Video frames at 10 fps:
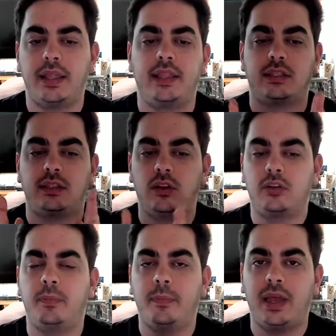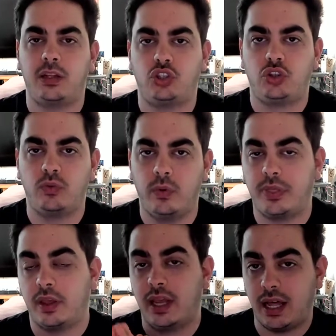does not match
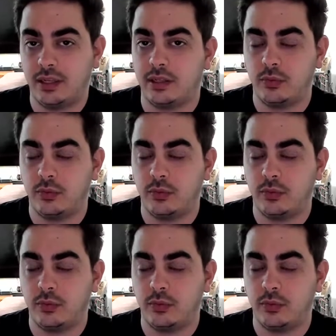with reality,